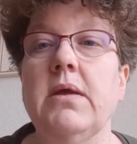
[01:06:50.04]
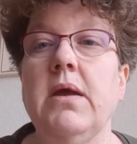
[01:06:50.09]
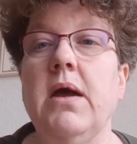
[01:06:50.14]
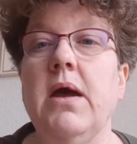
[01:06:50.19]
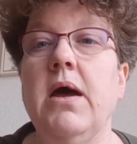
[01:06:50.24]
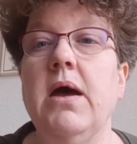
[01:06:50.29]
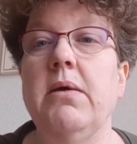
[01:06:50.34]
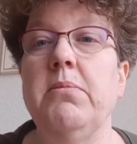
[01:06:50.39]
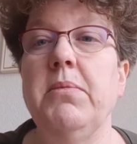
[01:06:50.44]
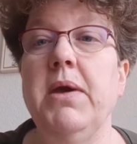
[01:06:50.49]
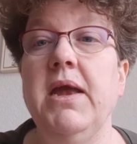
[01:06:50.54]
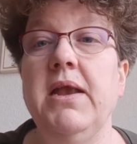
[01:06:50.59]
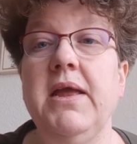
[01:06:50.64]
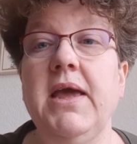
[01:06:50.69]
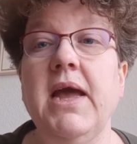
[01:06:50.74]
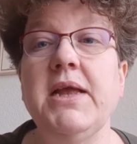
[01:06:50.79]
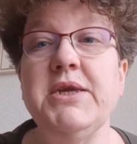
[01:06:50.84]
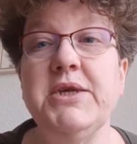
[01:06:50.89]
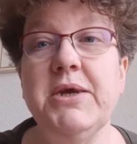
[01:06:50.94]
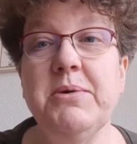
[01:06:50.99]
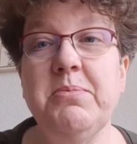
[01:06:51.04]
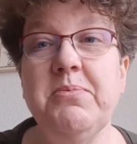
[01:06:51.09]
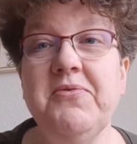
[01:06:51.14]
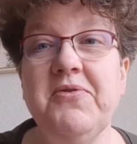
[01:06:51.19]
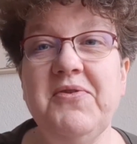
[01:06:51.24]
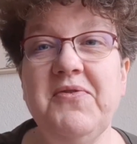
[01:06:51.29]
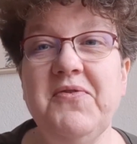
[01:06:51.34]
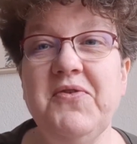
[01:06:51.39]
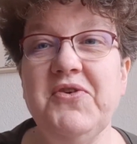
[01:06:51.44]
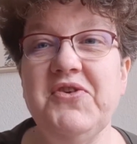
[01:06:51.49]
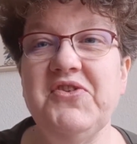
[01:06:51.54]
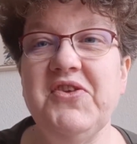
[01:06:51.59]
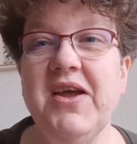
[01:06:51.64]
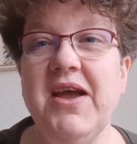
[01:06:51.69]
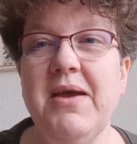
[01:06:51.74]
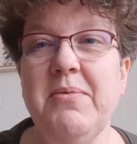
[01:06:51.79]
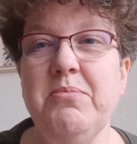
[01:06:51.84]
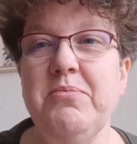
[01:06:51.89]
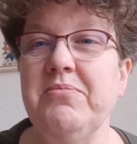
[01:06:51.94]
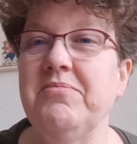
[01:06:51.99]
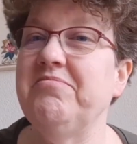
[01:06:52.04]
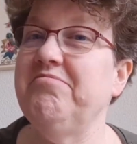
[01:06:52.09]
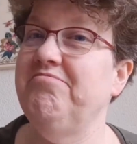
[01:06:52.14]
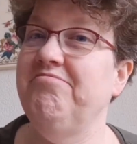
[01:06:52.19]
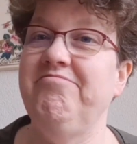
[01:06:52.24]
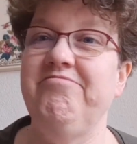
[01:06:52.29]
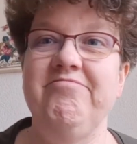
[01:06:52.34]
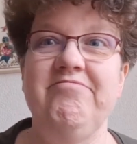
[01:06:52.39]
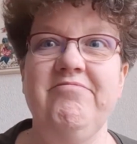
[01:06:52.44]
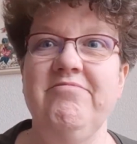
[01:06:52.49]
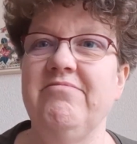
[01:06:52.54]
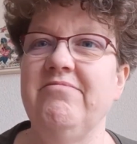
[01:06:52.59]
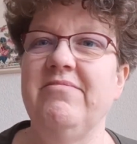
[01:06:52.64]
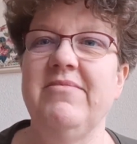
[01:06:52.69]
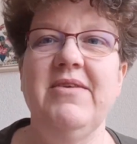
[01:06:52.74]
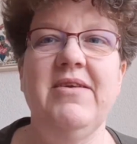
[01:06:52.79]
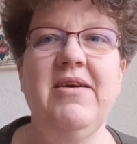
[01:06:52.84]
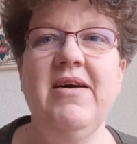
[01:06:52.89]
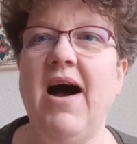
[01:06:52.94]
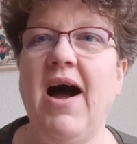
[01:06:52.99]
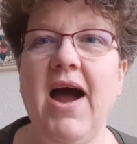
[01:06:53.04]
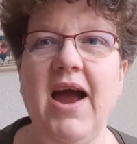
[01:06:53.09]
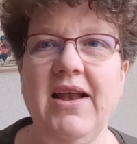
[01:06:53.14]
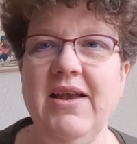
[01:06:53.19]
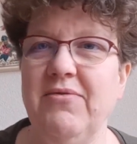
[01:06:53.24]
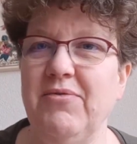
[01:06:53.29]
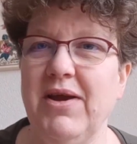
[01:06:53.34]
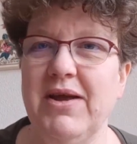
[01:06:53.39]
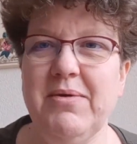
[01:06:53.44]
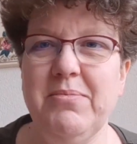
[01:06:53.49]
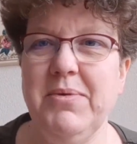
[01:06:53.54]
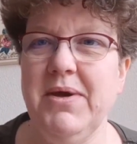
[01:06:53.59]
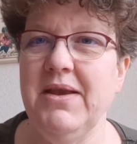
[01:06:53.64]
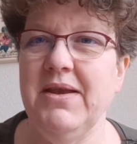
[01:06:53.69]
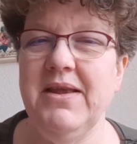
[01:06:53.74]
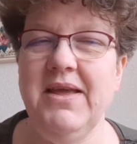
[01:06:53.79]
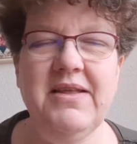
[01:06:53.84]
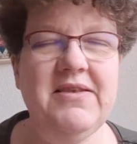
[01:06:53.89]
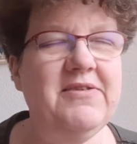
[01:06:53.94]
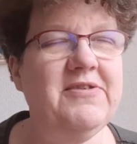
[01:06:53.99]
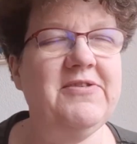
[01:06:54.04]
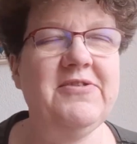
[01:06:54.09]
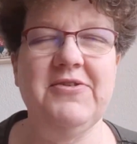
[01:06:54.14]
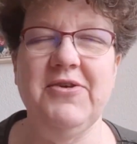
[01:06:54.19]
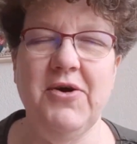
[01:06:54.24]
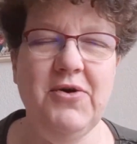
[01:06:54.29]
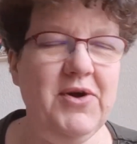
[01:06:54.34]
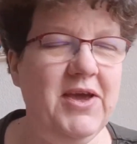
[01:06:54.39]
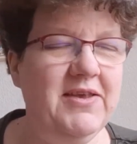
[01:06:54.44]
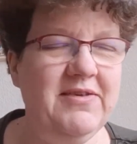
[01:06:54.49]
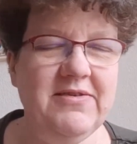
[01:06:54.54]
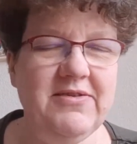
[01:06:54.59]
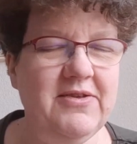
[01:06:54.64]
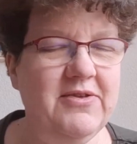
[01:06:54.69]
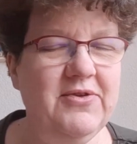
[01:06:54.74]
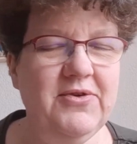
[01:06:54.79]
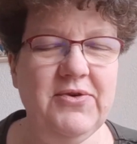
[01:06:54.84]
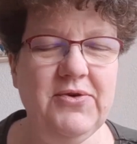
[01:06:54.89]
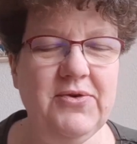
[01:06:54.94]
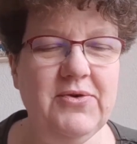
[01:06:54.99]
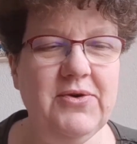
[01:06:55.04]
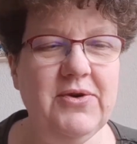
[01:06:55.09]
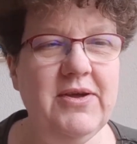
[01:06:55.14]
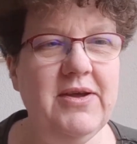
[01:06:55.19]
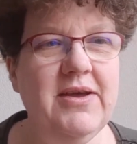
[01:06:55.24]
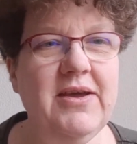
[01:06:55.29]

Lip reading: I made ketchup for the first time. Highly recommend. It's so easy to do.